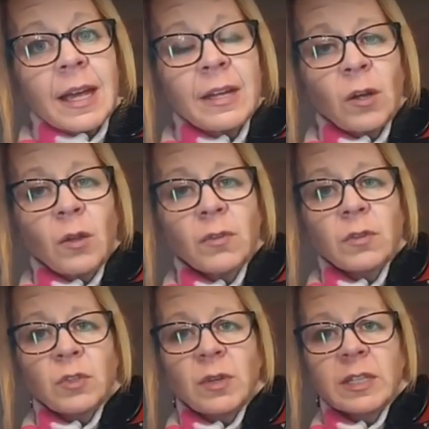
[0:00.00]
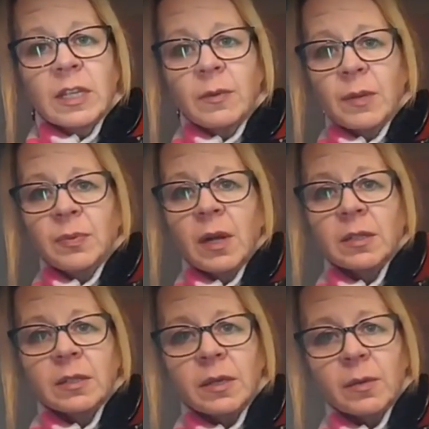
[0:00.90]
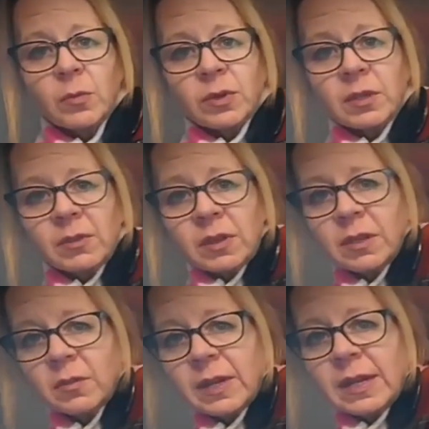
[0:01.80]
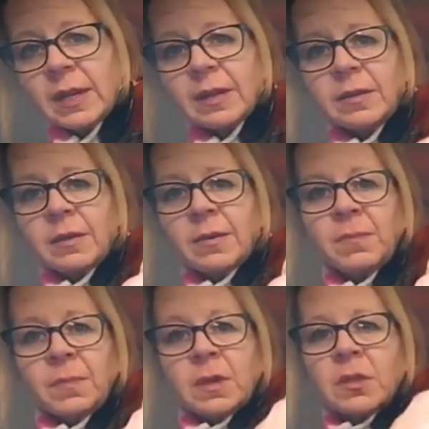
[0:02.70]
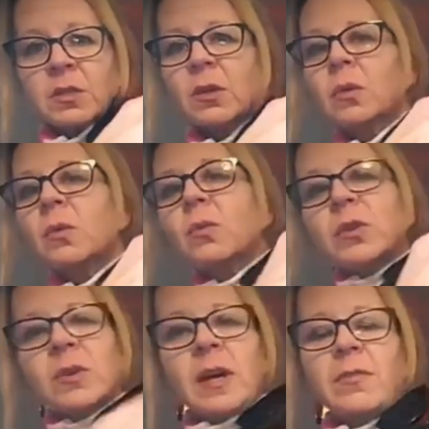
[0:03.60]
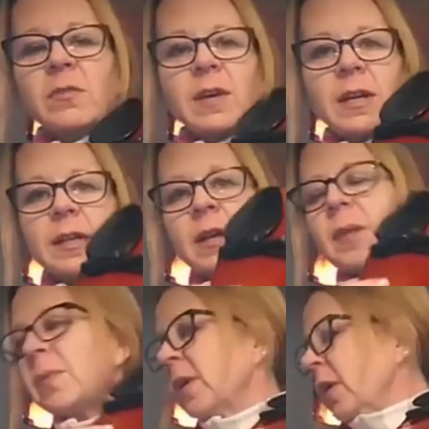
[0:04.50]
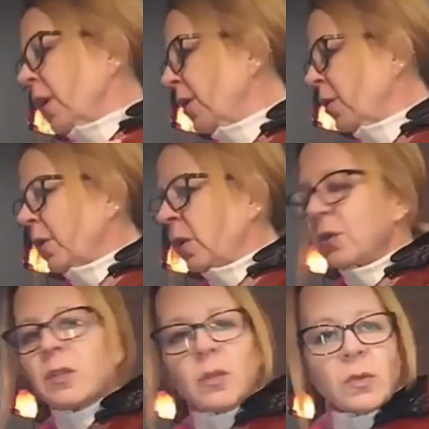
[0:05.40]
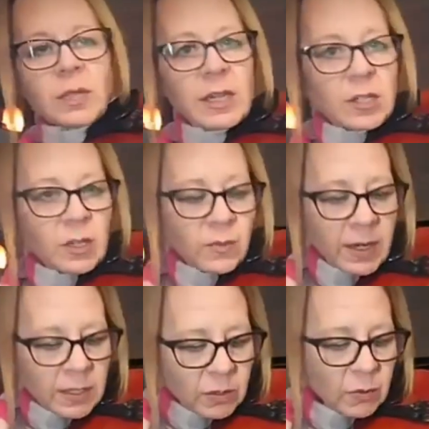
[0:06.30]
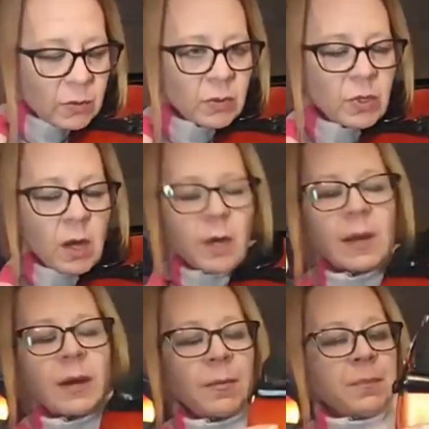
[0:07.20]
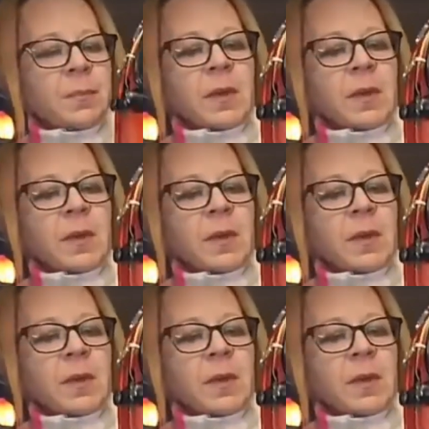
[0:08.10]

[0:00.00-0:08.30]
And all those strings can be plucked with nothing in the right hand. So when you have the violin up, and you can also use a chin rest, which we'll talk about